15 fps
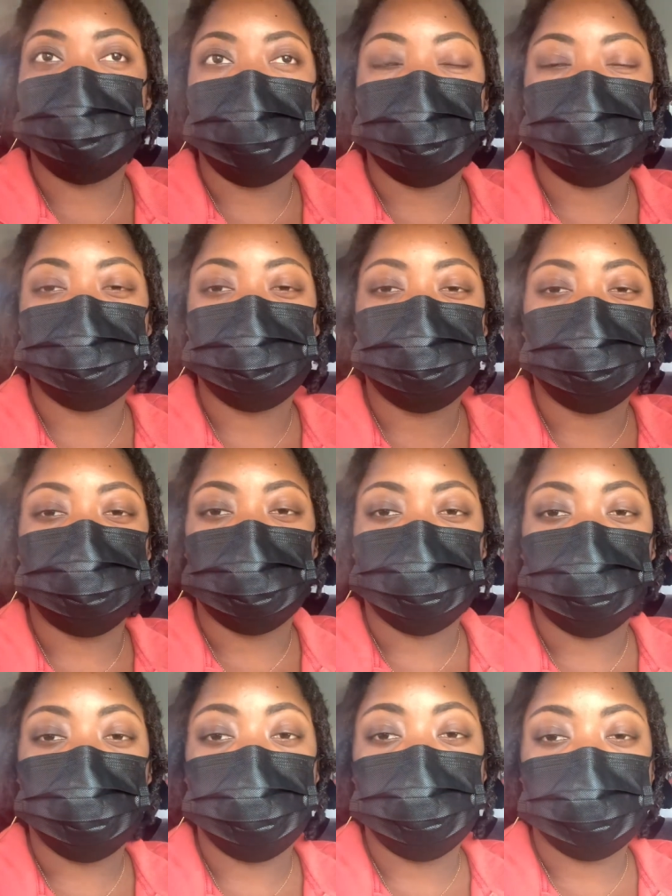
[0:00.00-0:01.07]
her right now to see where
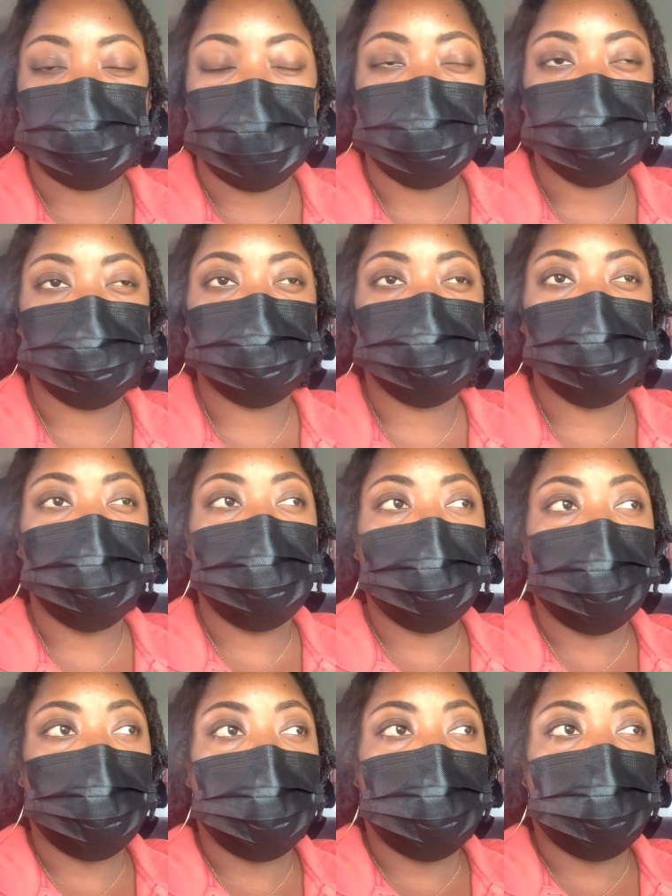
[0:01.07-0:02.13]
she's at
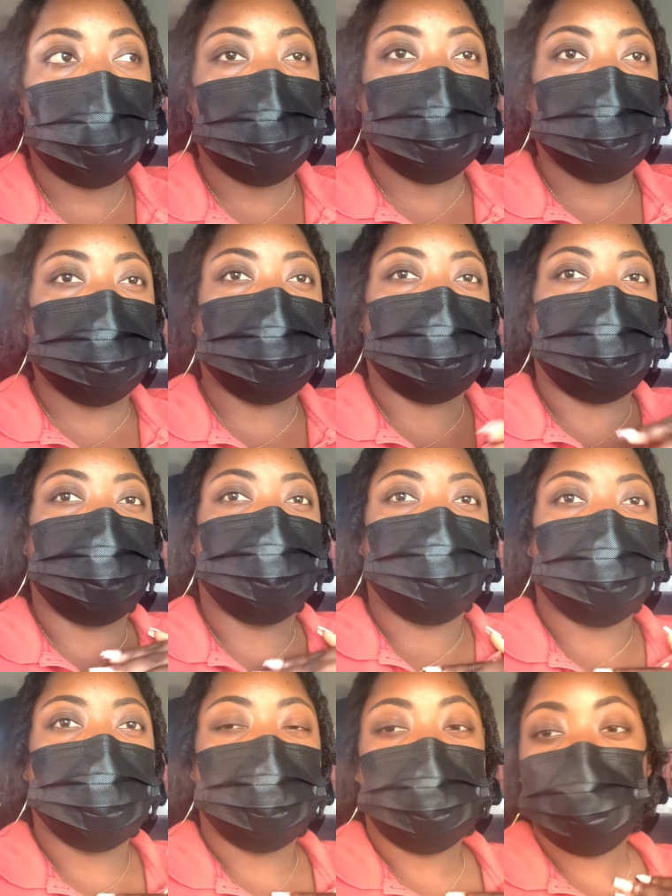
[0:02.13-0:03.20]
so that we
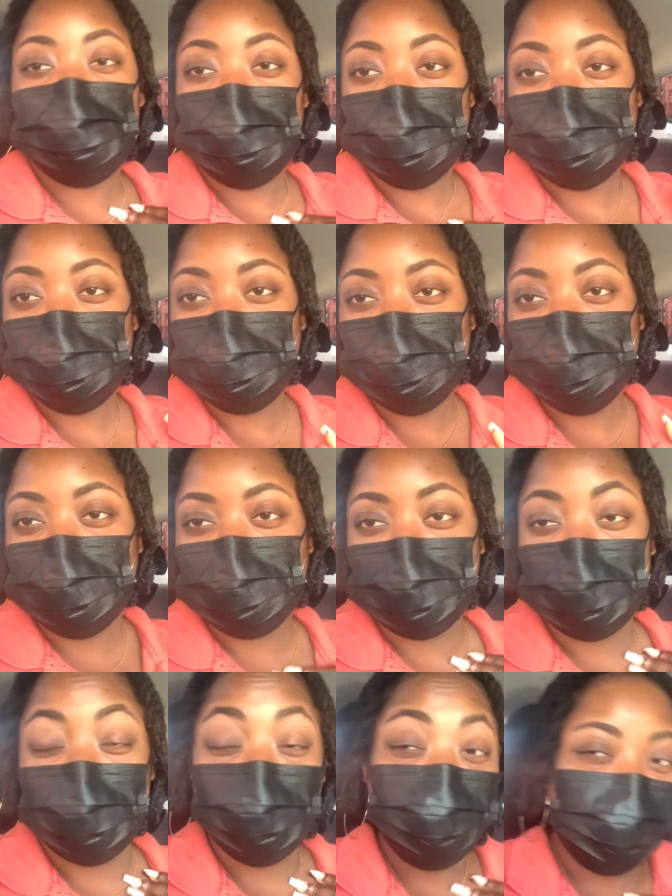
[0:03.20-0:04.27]
can, you know, do what
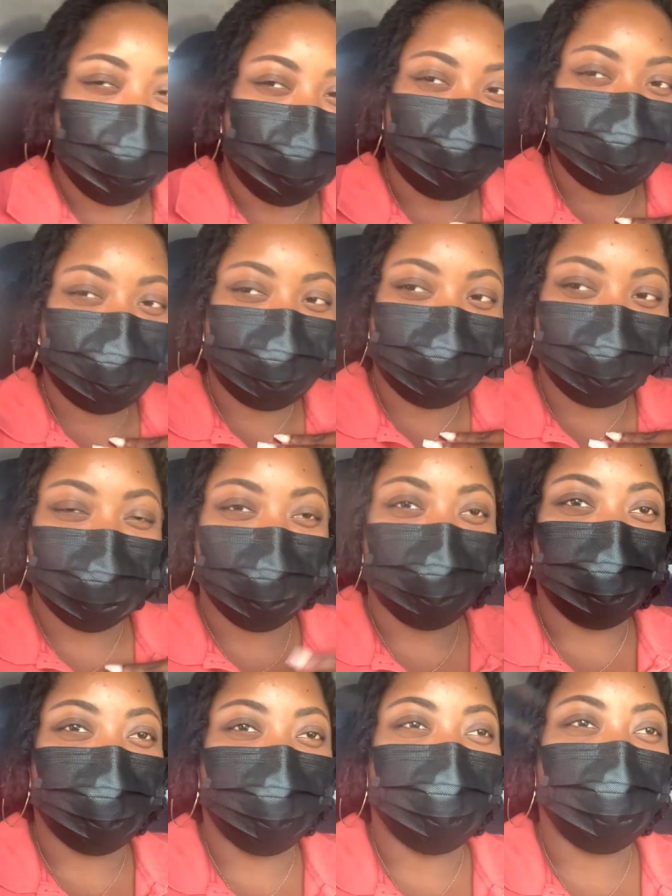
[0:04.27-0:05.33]
we're doing.
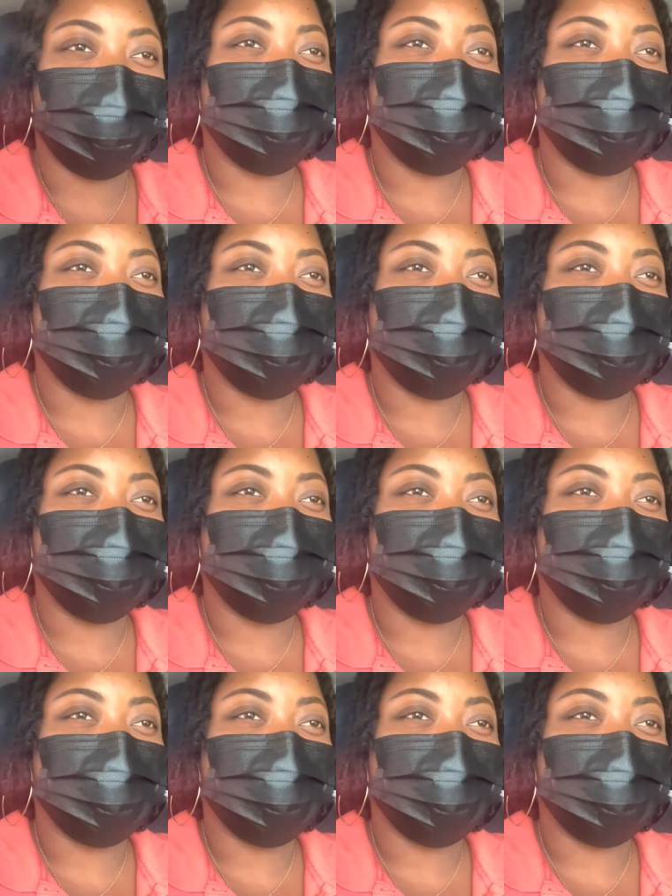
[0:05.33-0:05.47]
So